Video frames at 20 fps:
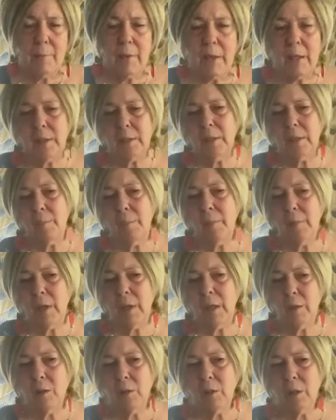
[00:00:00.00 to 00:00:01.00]
because
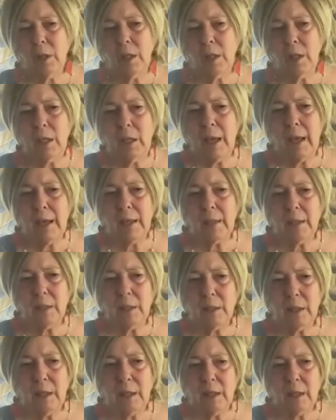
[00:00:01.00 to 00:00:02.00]
he had